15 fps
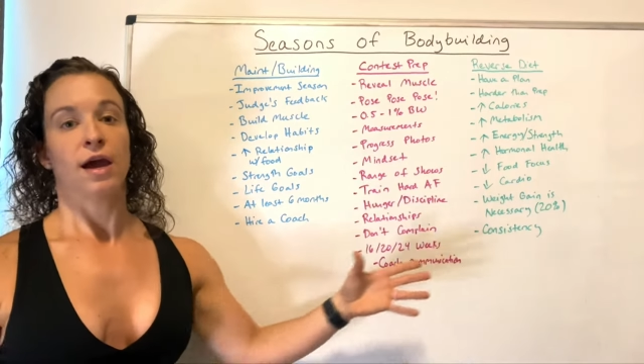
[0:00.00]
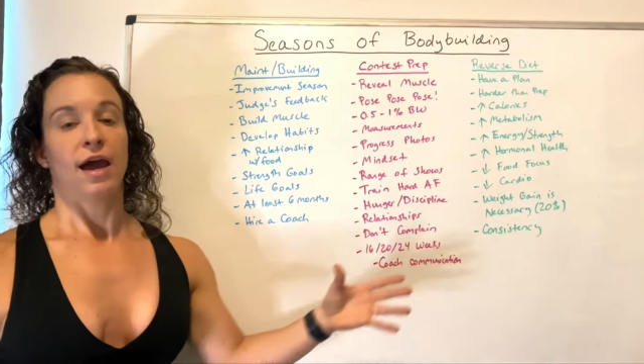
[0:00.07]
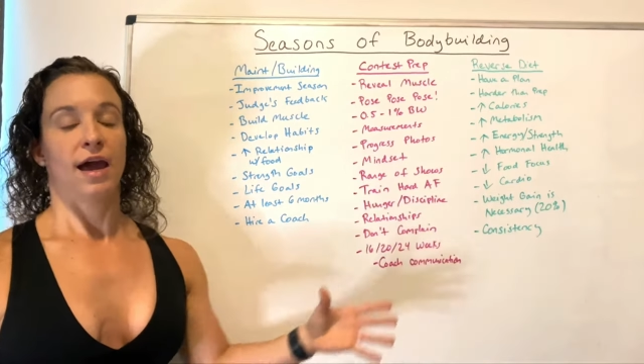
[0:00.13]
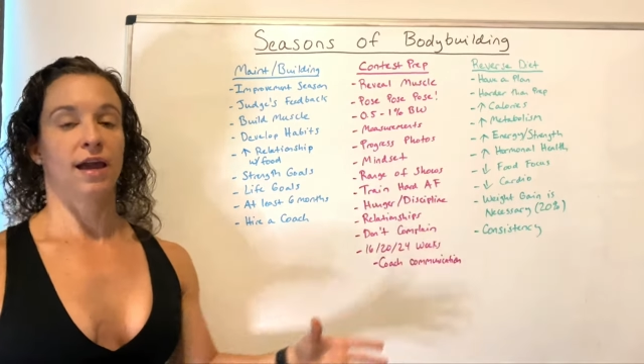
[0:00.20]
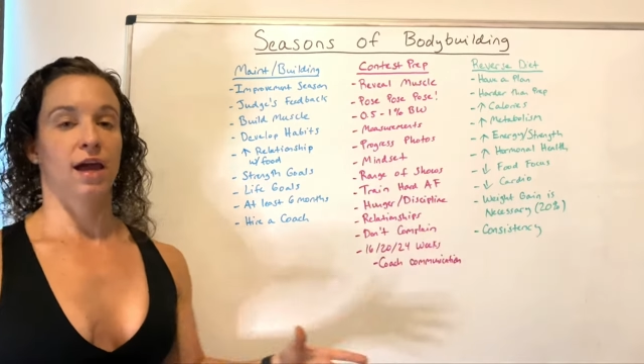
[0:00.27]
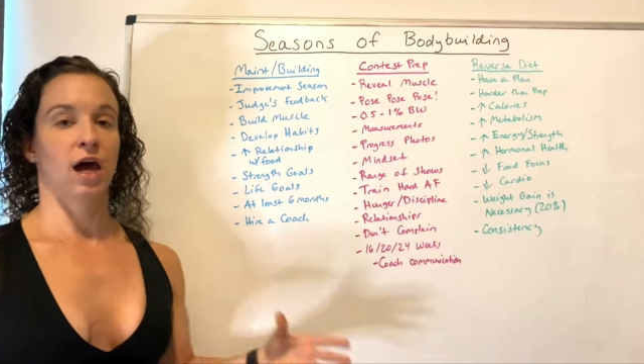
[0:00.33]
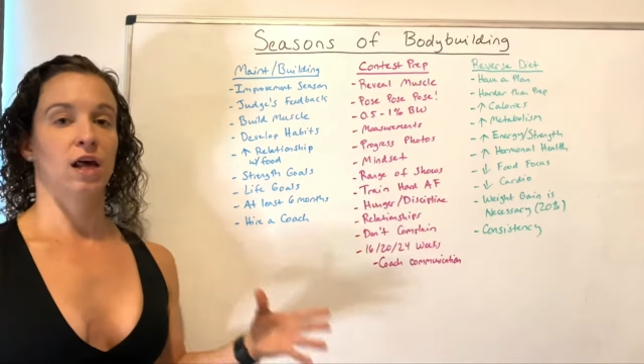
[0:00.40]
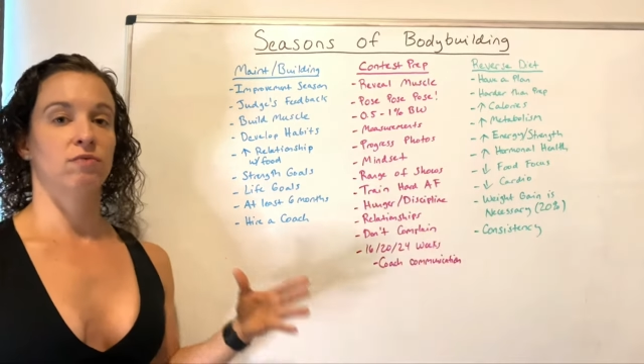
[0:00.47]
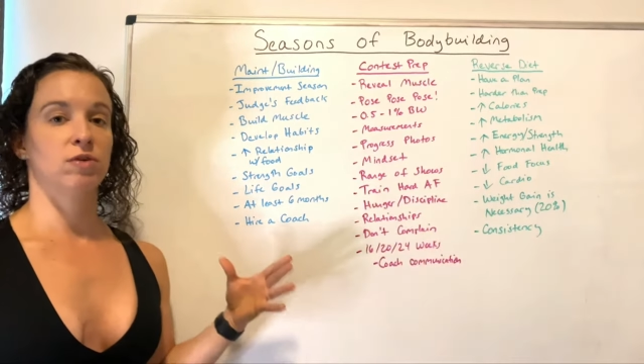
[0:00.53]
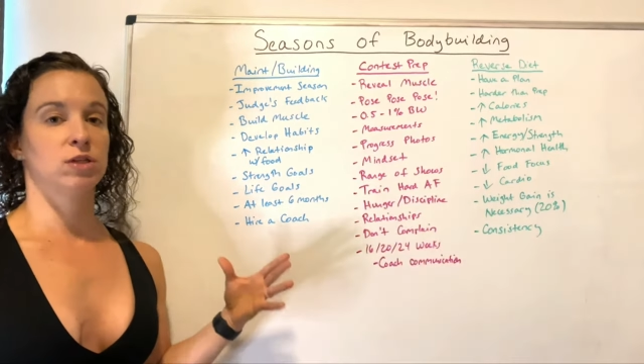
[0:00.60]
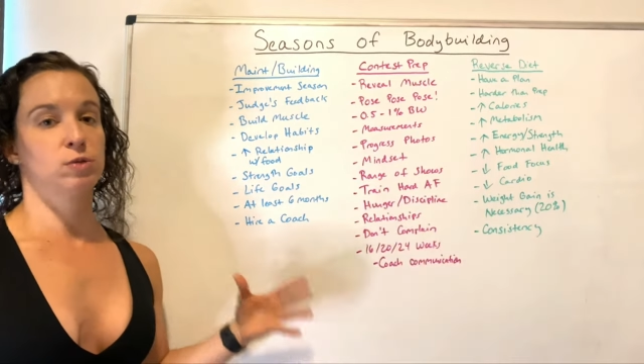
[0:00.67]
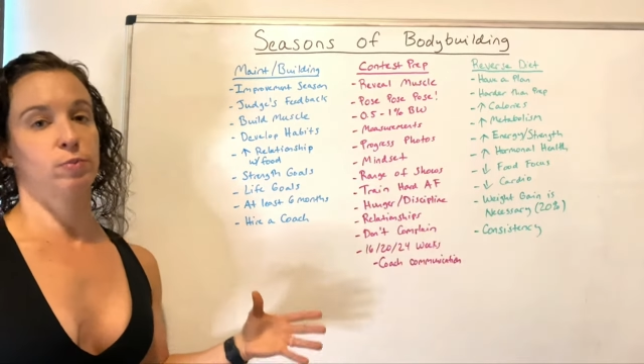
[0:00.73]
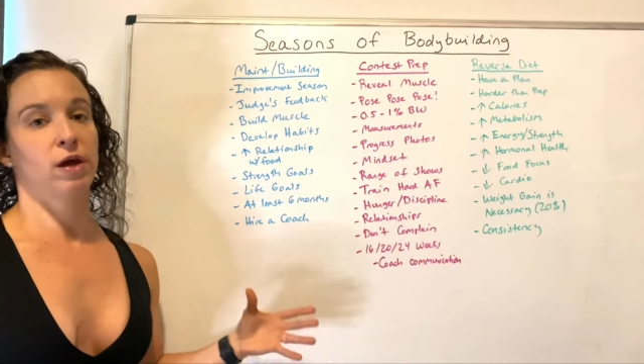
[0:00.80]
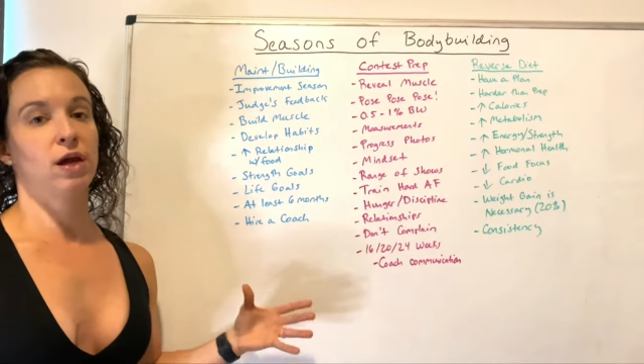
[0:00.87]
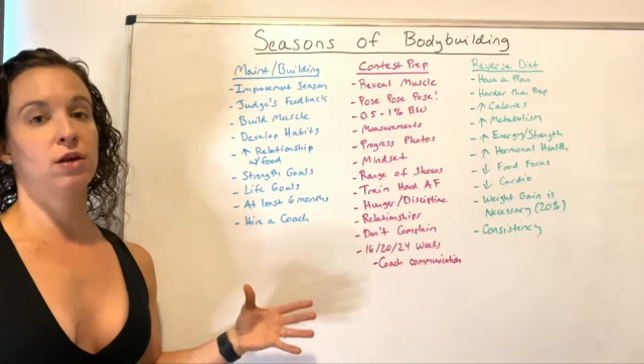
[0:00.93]
and kind of
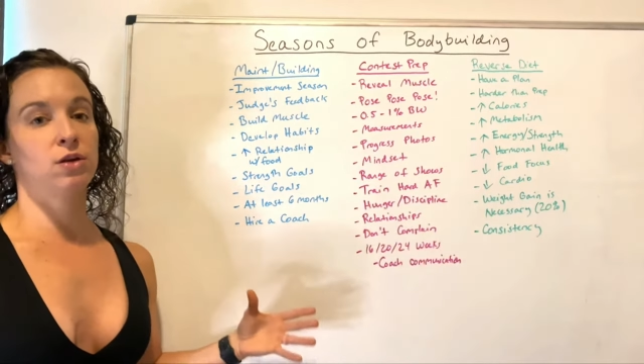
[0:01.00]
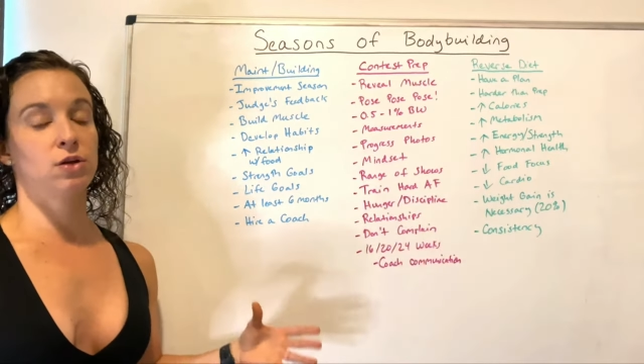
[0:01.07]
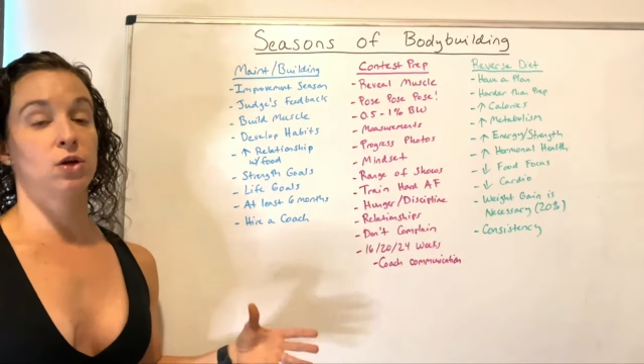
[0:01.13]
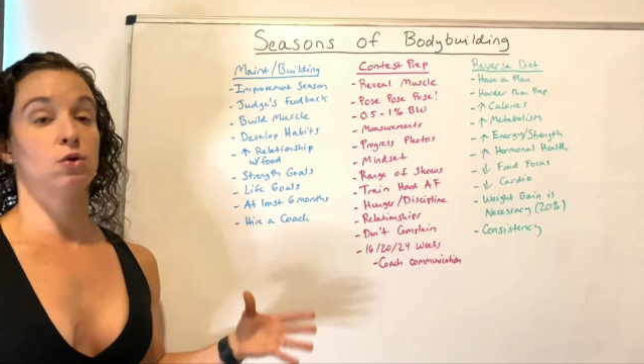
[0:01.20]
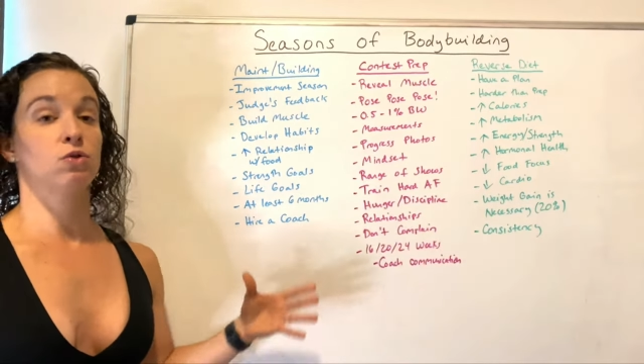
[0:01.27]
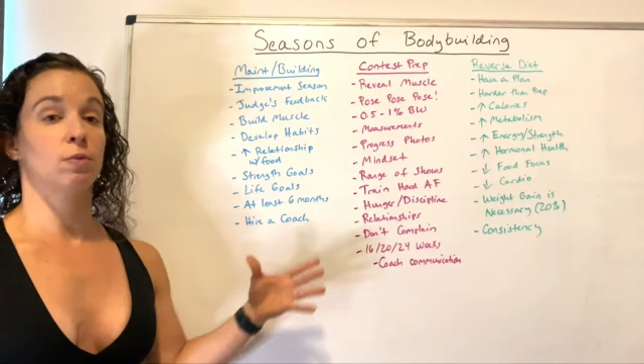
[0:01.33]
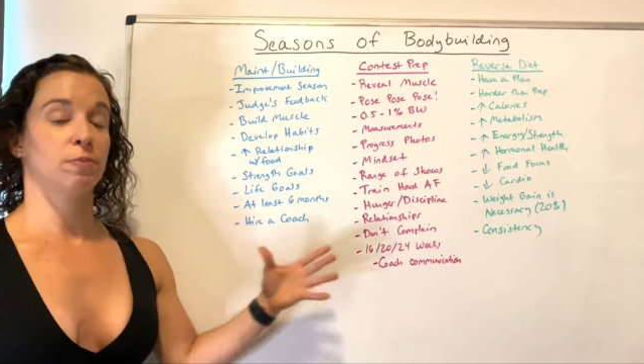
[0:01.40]
explain to you the